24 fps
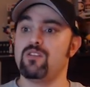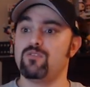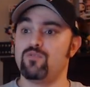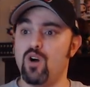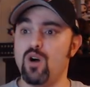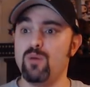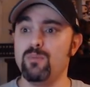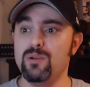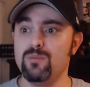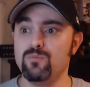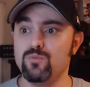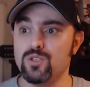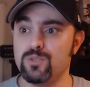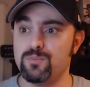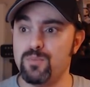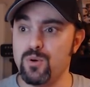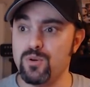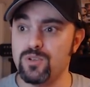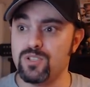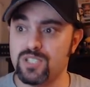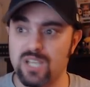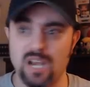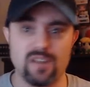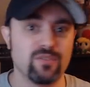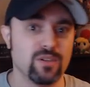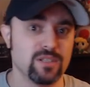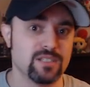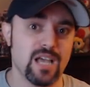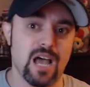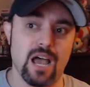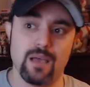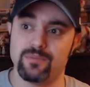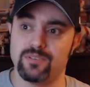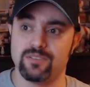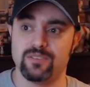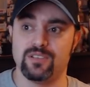Roman was booed several
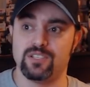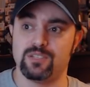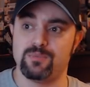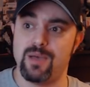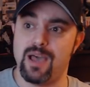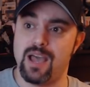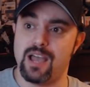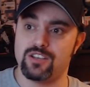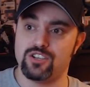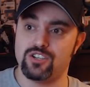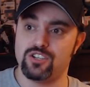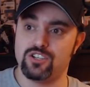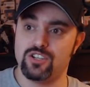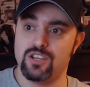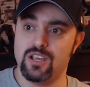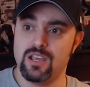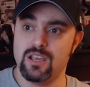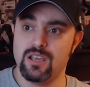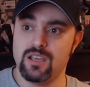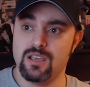times in this match.